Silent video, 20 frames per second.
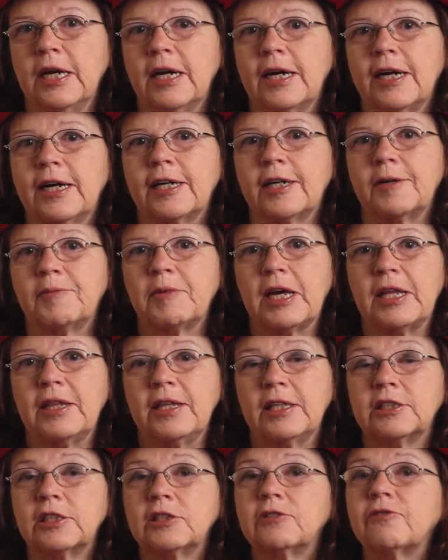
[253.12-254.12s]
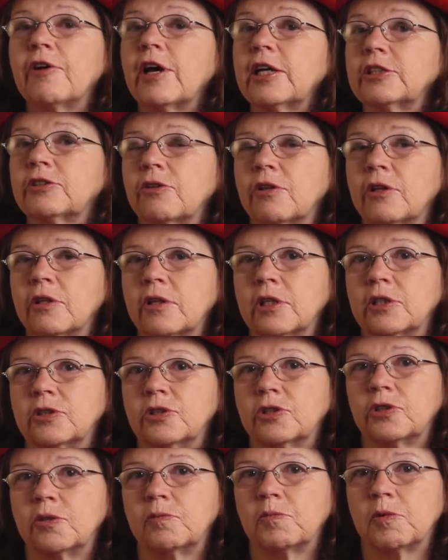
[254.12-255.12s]
And this is faster than the
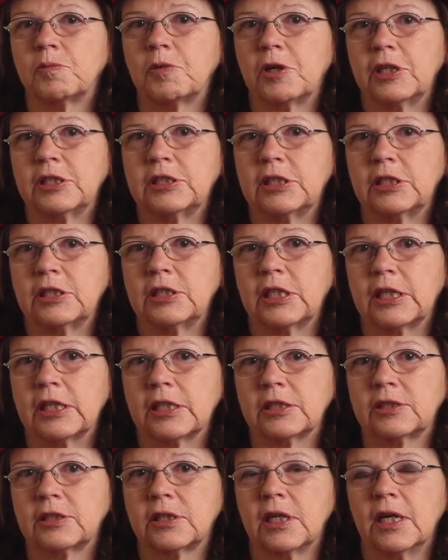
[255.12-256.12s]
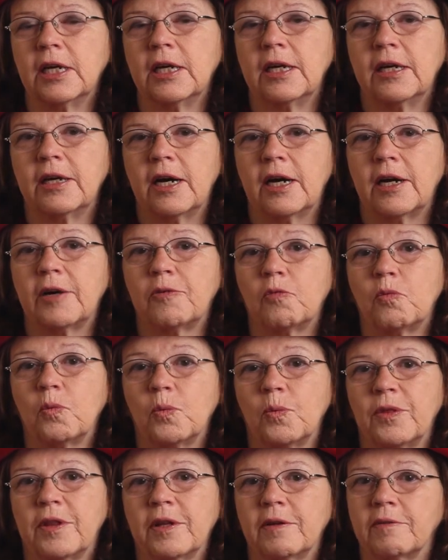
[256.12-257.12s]
Consumer Price Index,
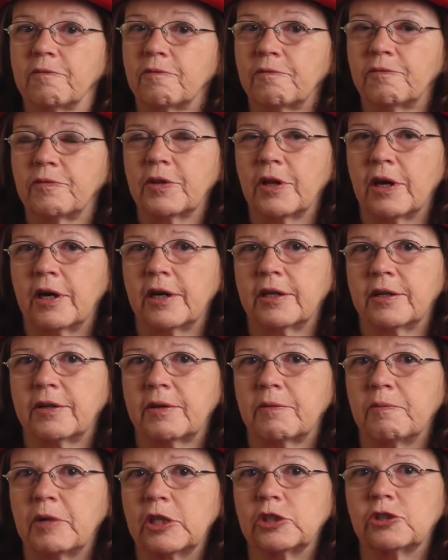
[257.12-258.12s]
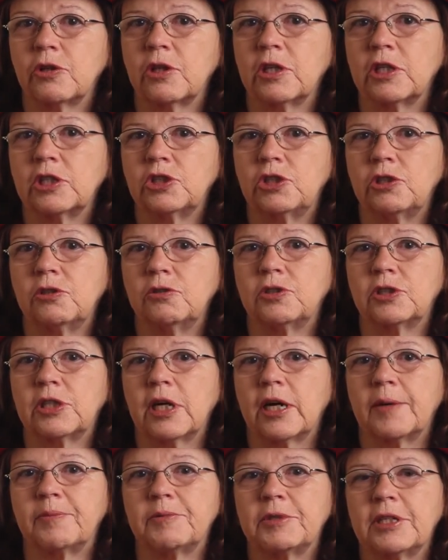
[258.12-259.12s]
the measure that is used to
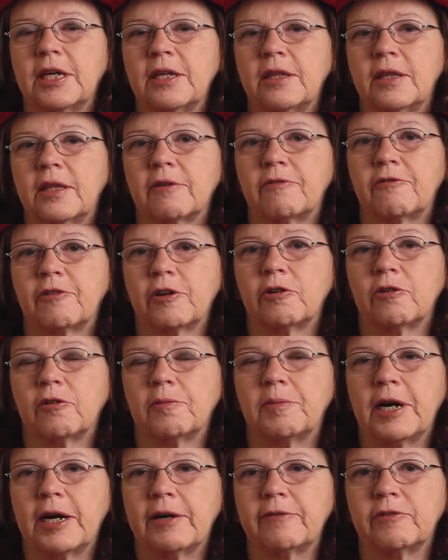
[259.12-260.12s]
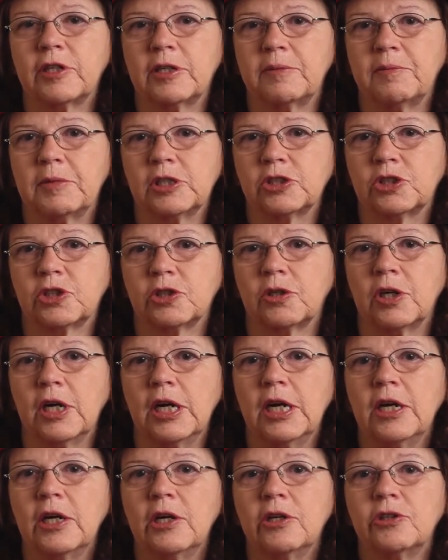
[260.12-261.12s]
update the federal poverty measure.
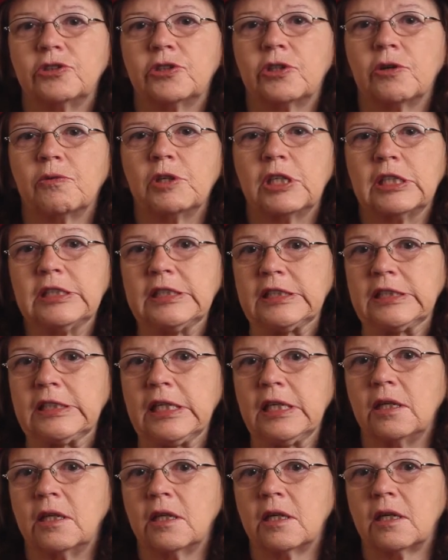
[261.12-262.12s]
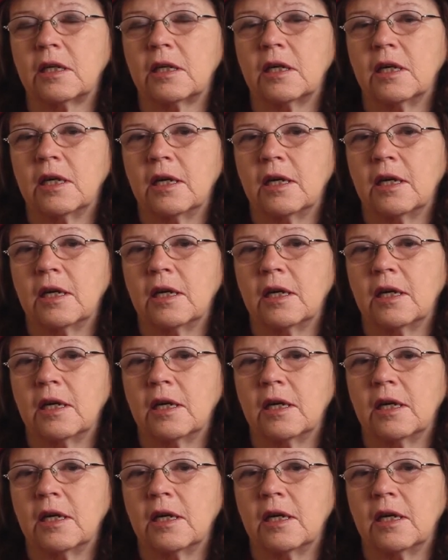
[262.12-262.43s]
So we can see that